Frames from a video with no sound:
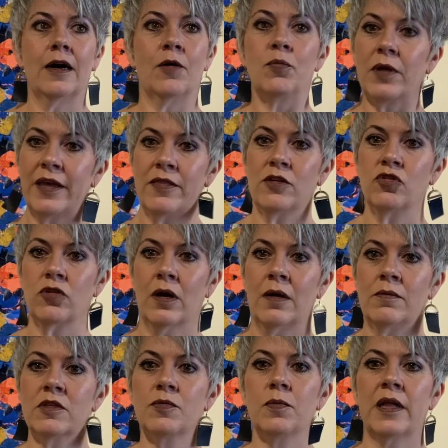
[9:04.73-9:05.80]
play the
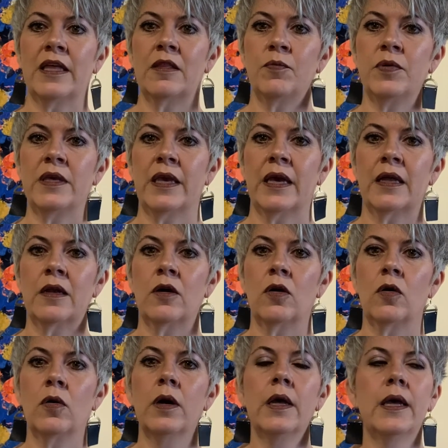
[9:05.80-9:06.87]
drums, play the
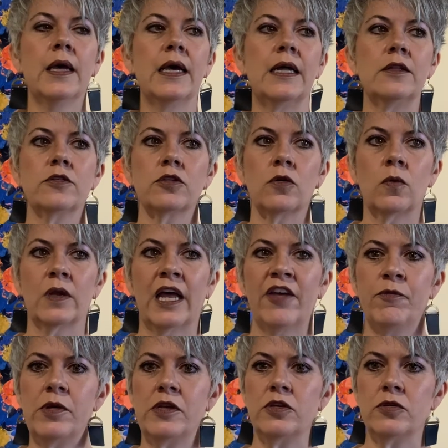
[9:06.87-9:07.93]
piano. And so what I've
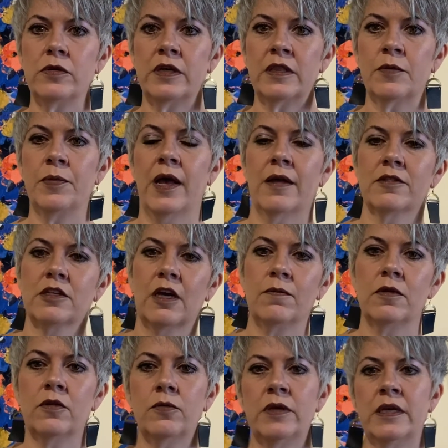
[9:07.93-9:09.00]
been doing the past
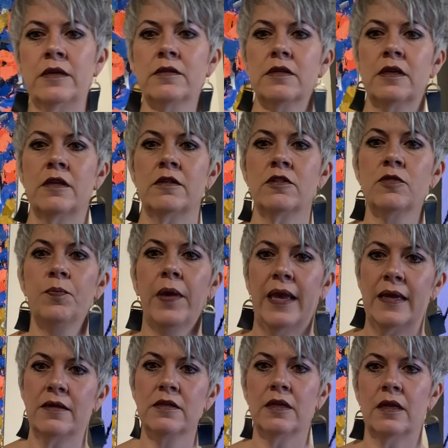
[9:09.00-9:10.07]
couple of weeks is
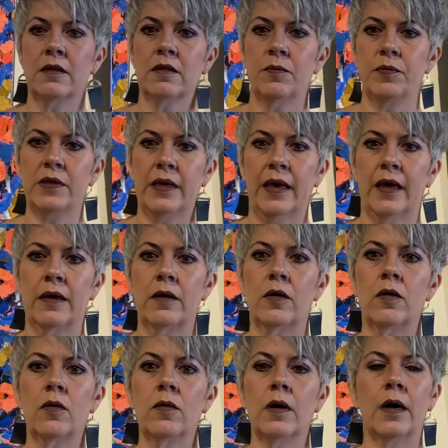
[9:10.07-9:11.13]
painting the
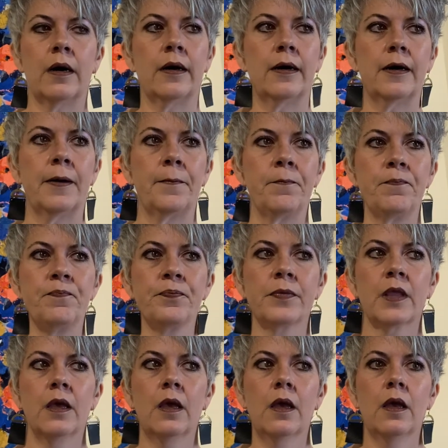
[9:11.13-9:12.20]
piano,
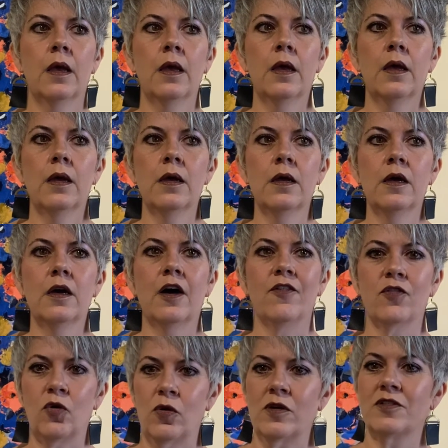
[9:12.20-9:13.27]
of
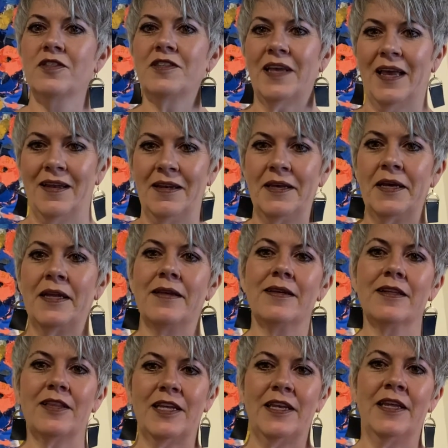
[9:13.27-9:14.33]
course sanding it and
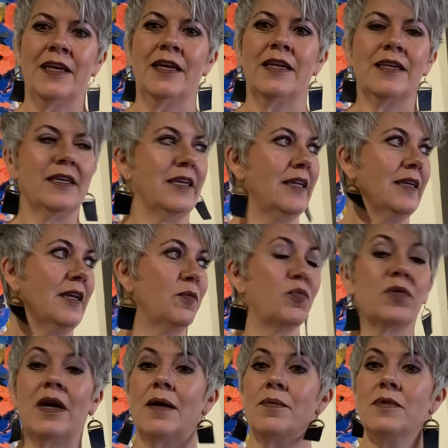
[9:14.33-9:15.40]
cleaning it and getting it
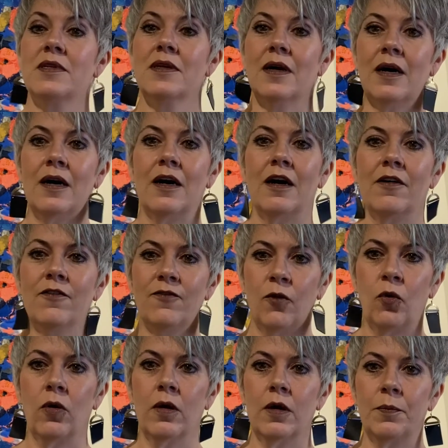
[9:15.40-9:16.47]
prepped
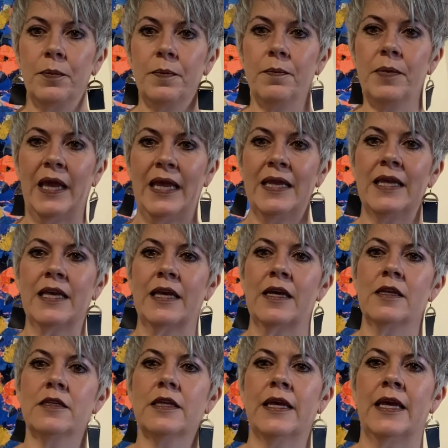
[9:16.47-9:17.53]
for painting
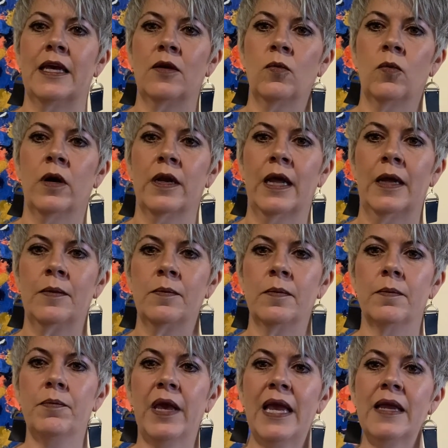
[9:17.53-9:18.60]
it. And what
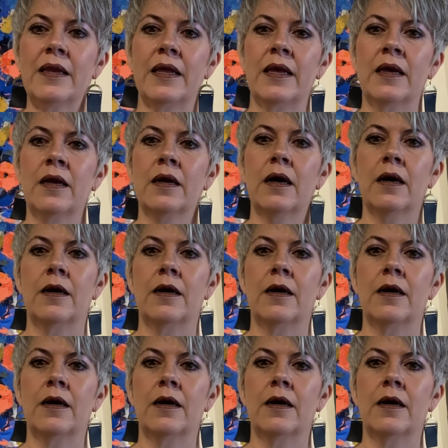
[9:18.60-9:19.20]
I'm painting,